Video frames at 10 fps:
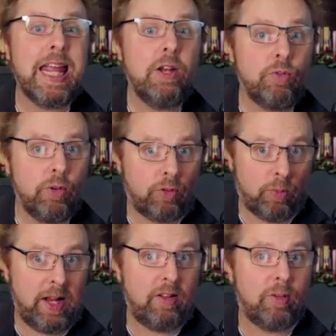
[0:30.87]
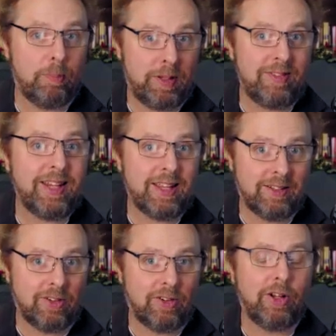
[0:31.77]
interest rates in
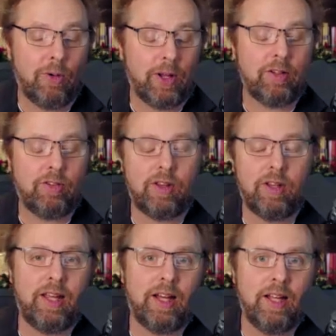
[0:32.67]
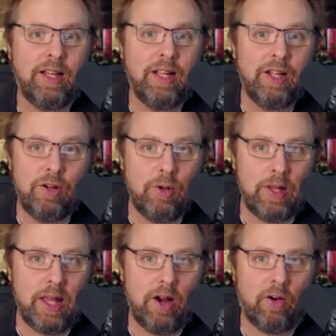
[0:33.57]
particular and going into the uh, new
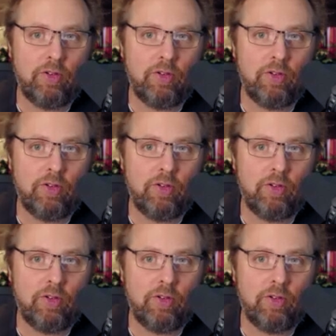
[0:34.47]
year.